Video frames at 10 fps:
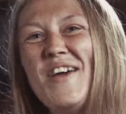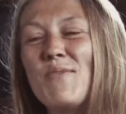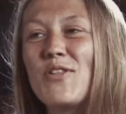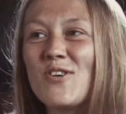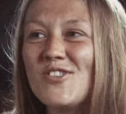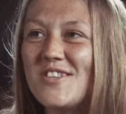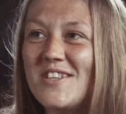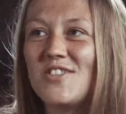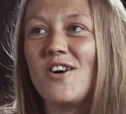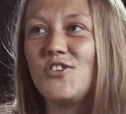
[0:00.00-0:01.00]
But the
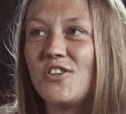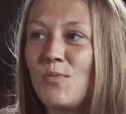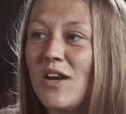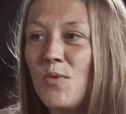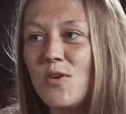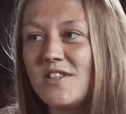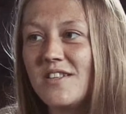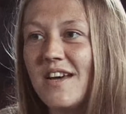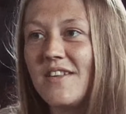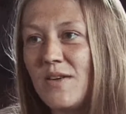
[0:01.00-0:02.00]
custody sergeant, when I walked
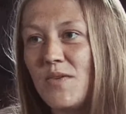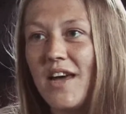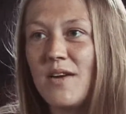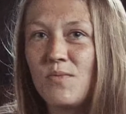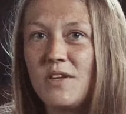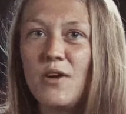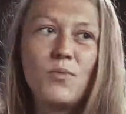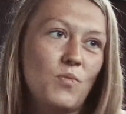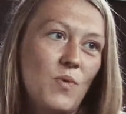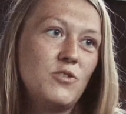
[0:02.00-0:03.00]
in there, they were like,
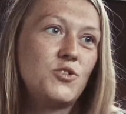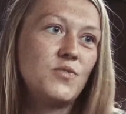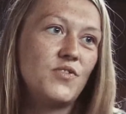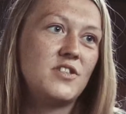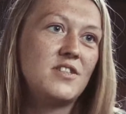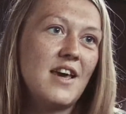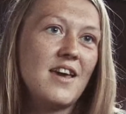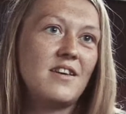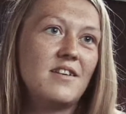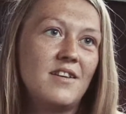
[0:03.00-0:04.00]
well done for
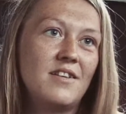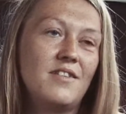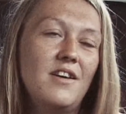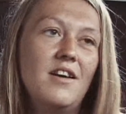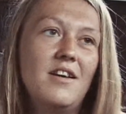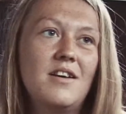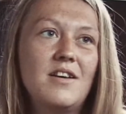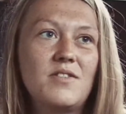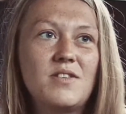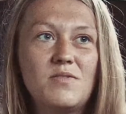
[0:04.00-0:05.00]
today. And
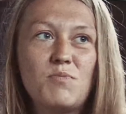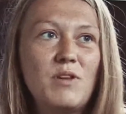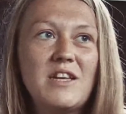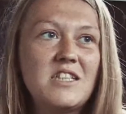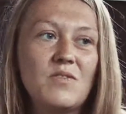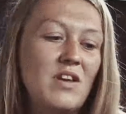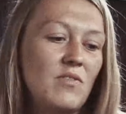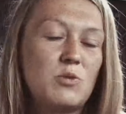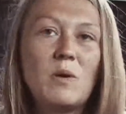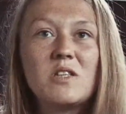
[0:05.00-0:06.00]
police have
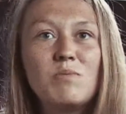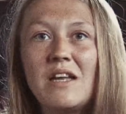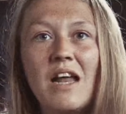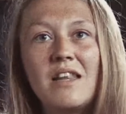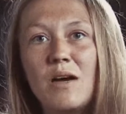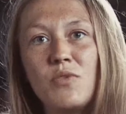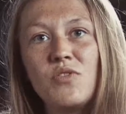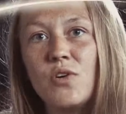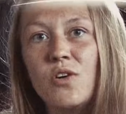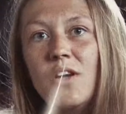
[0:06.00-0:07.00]
never spoke to me like that before.